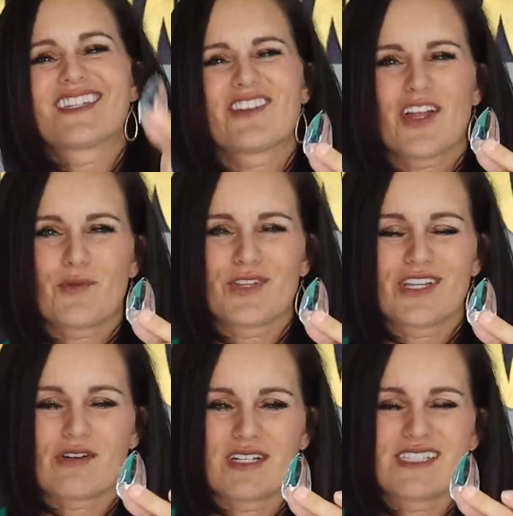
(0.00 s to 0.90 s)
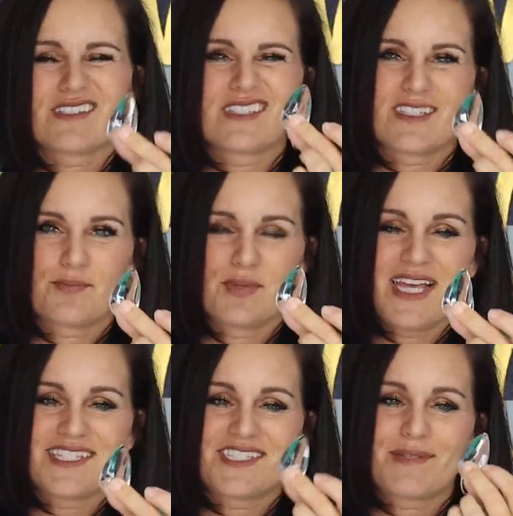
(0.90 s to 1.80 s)
And they're not really crystals, they're
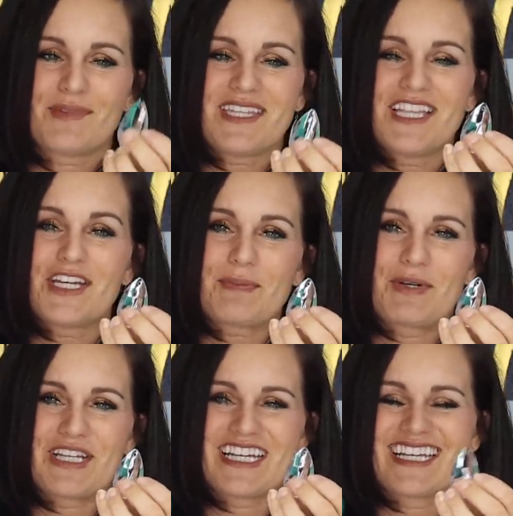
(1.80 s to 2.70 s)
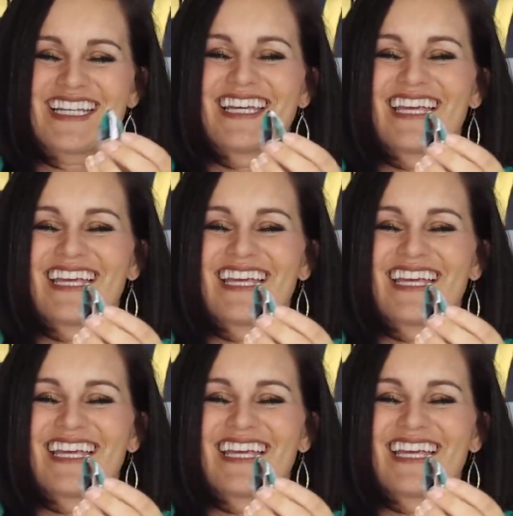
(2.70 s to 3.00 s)
plastic, but they look pretty good.